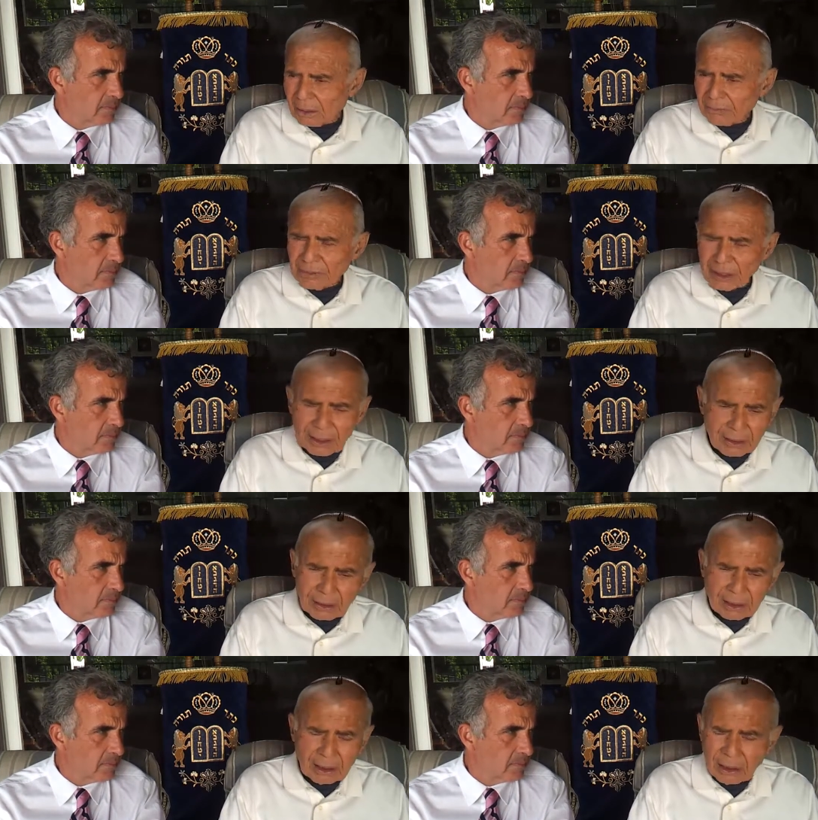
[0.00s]
Speaker 1: of the
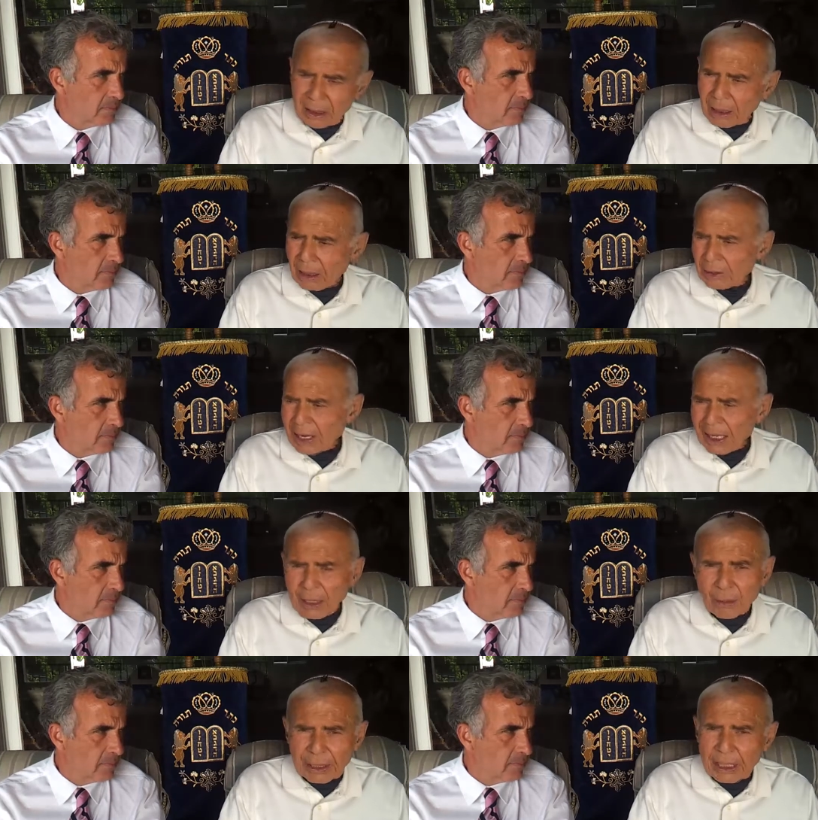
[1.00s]
uh, Krakow
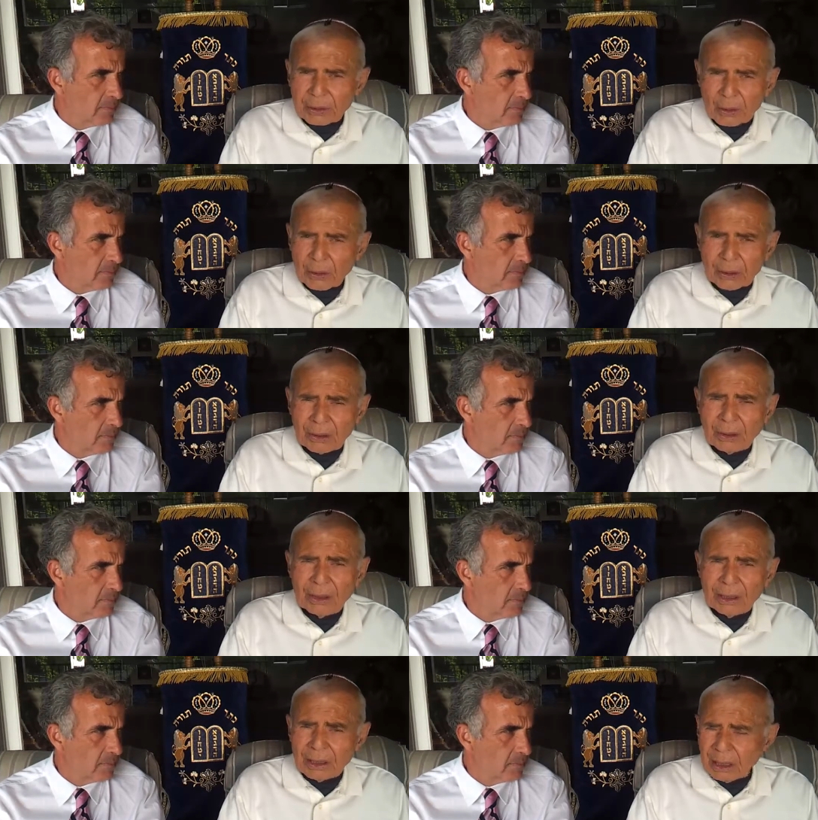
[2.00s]
ghetto
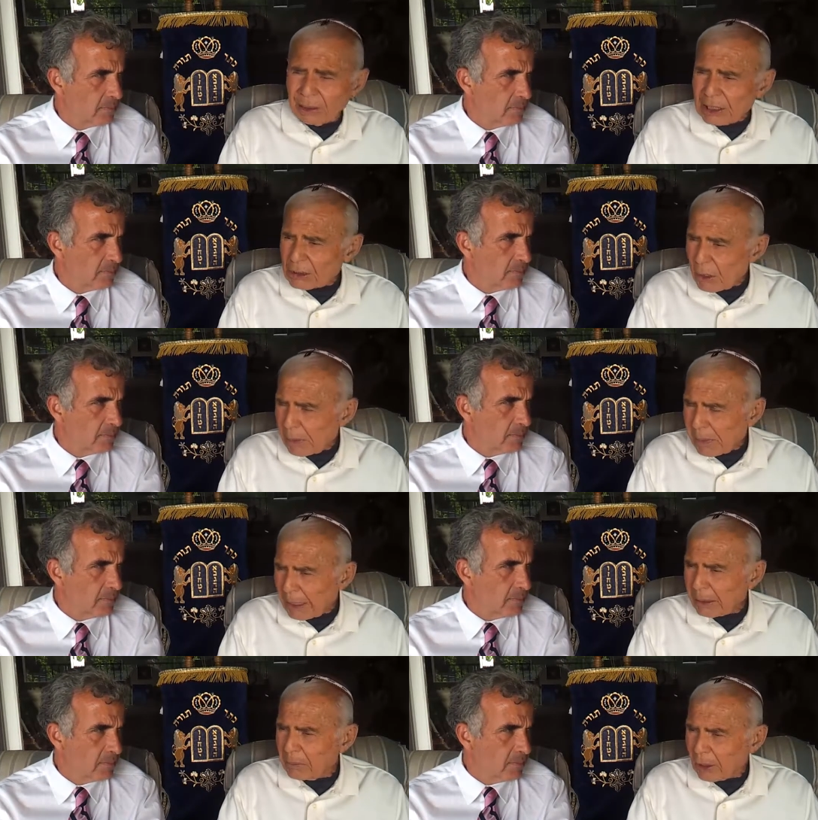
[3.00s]
uh, does not make
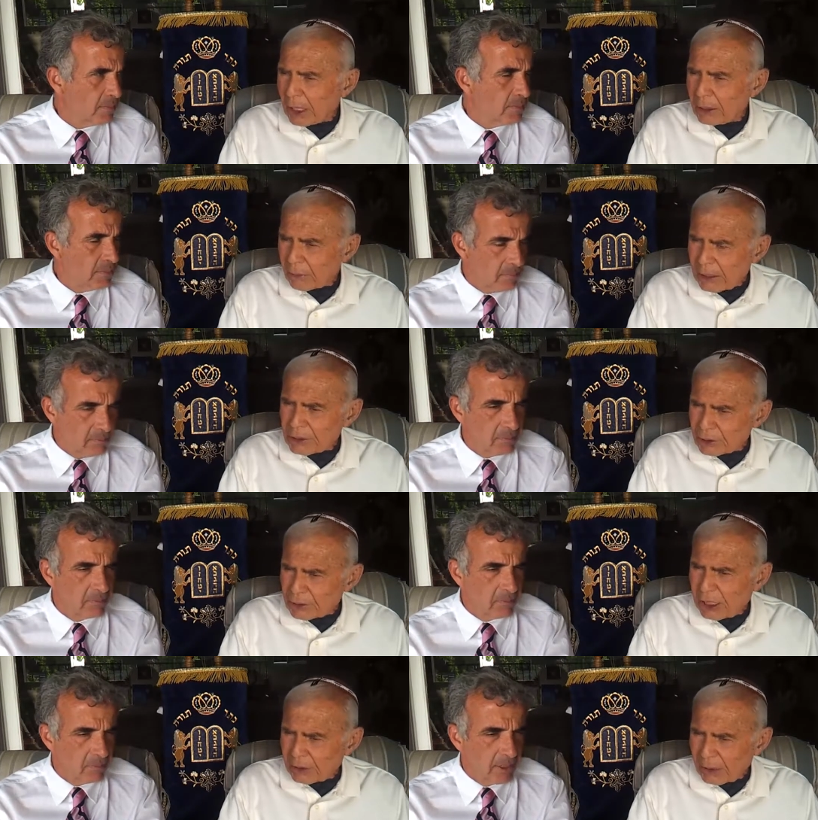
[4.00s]
him right, righteous
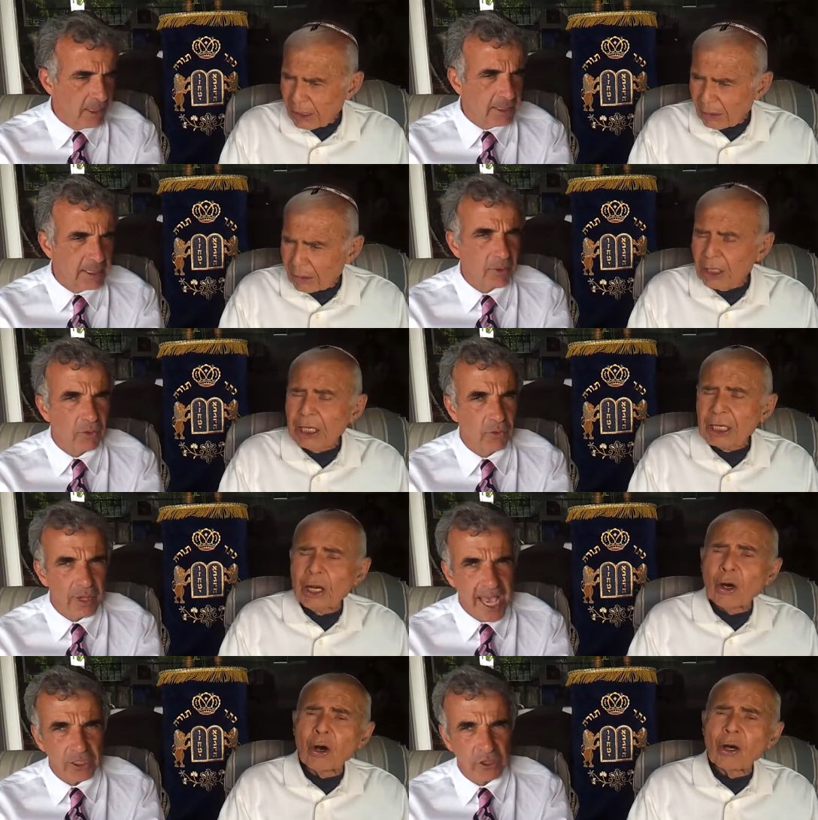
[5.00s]
Gentile. Right. Someone who
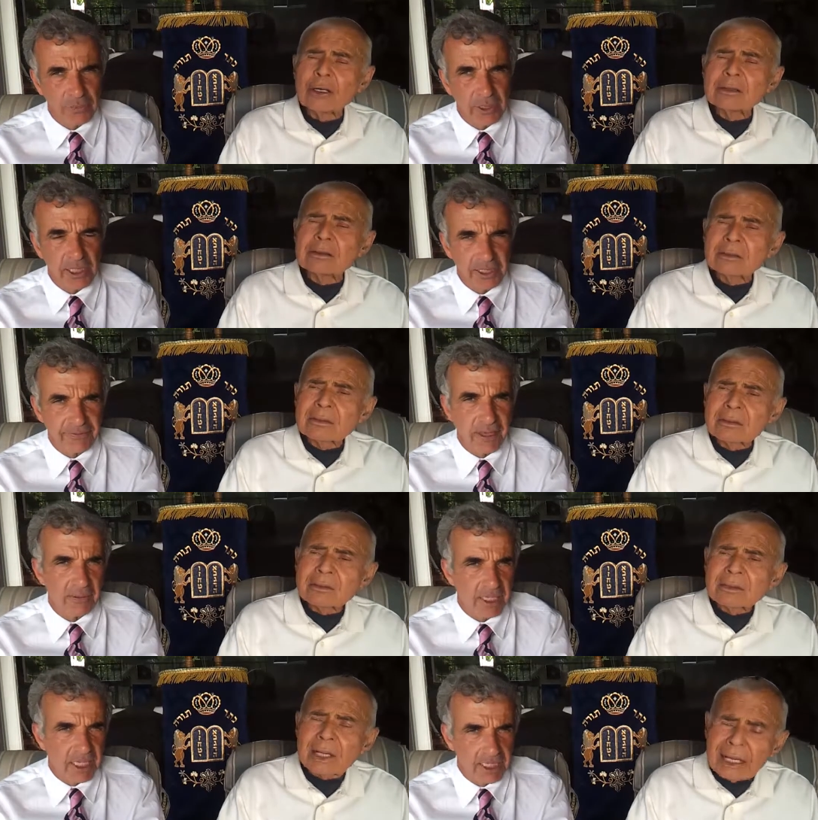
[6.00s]
actually
Speaker 2: put his family,
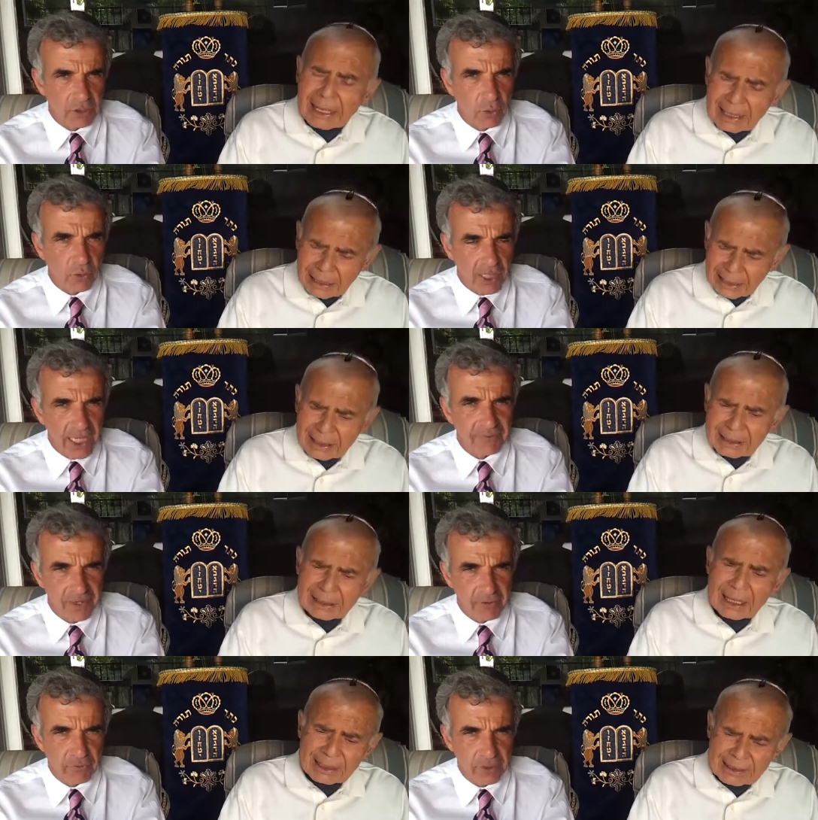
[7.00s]
his own life at
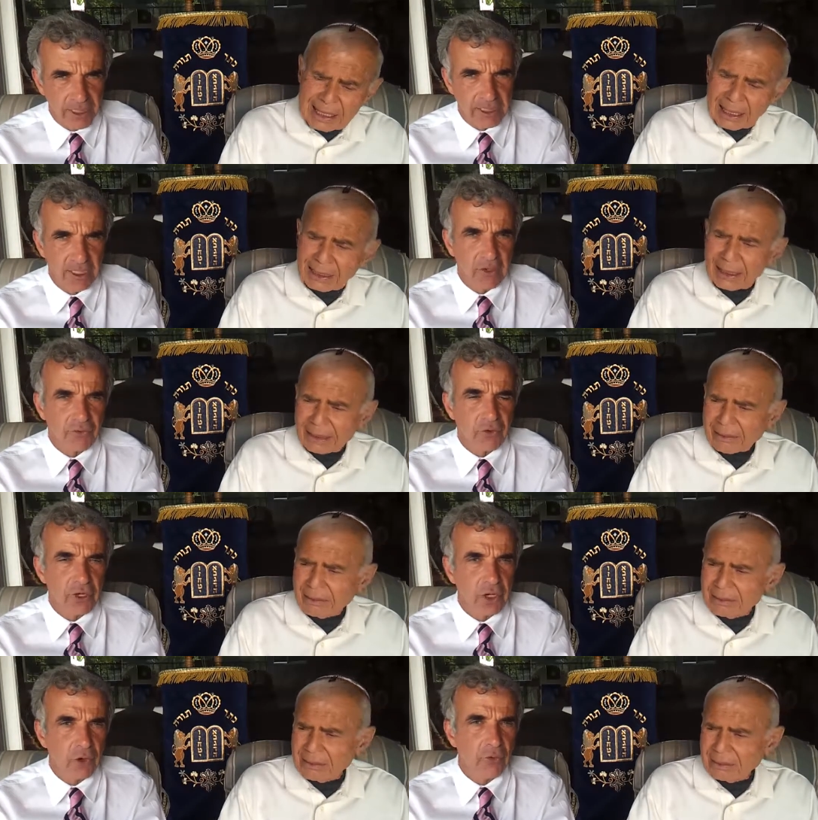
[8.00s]
exactly. risk for
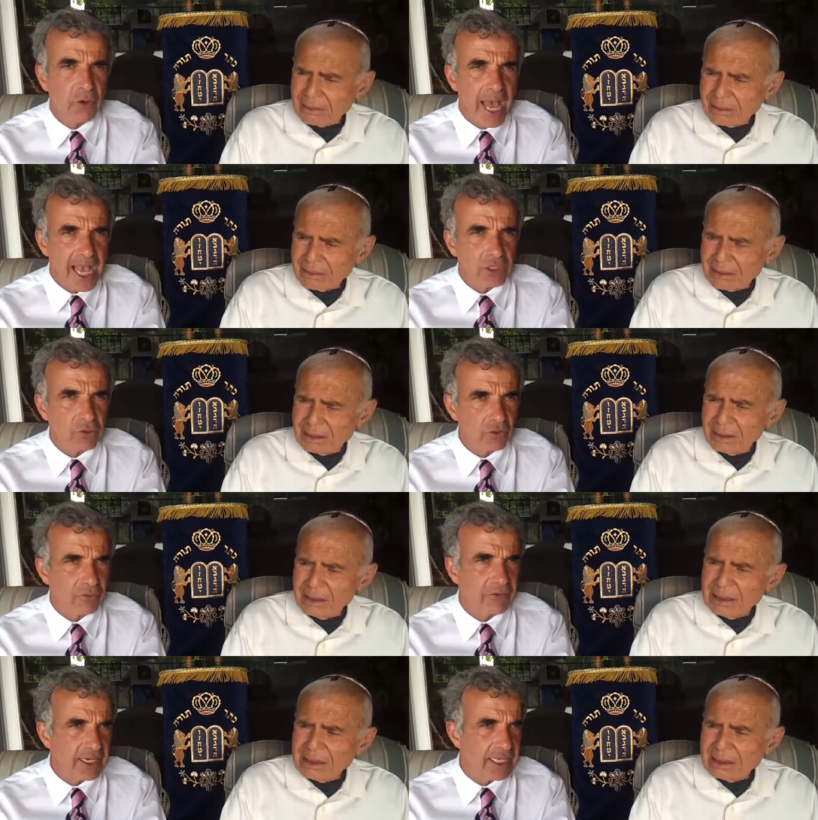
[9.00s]
no actual
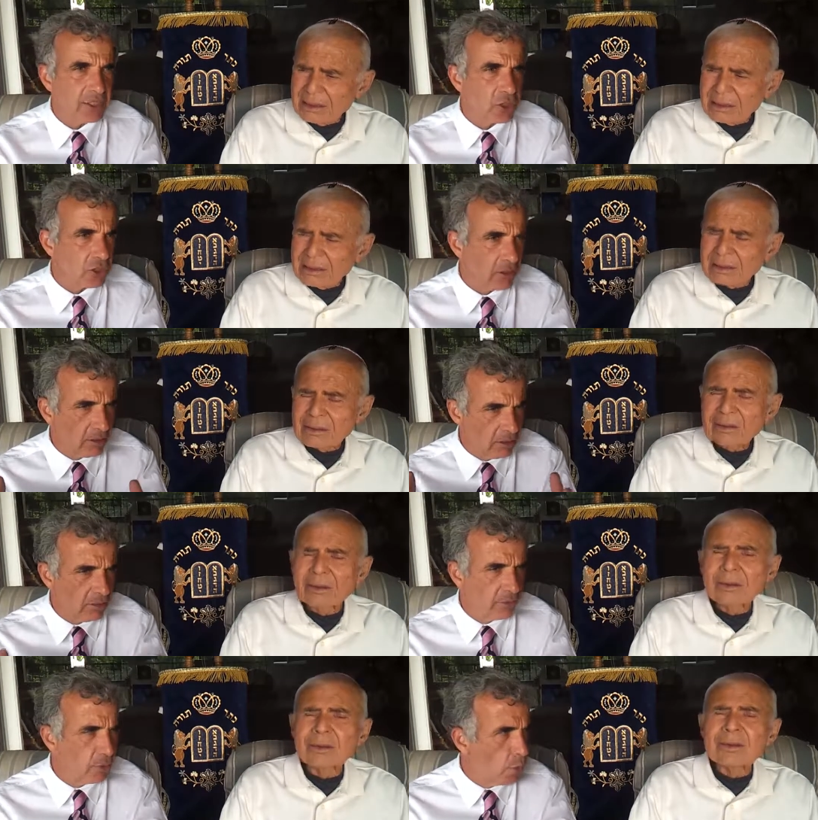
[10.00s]
financial
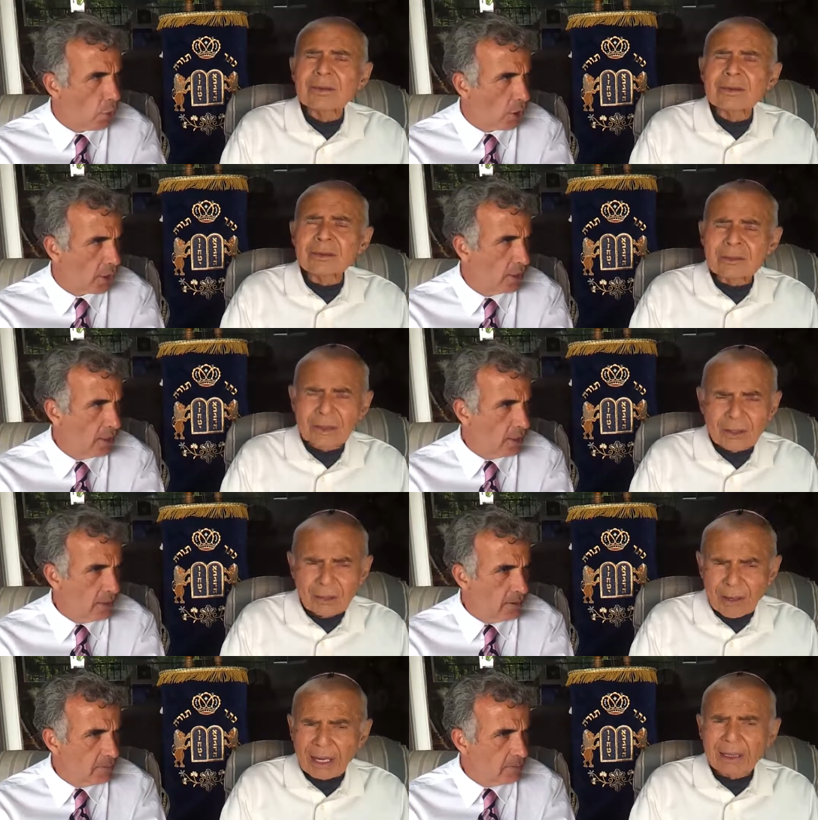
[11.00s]
reward.
Speaker 1: Correct.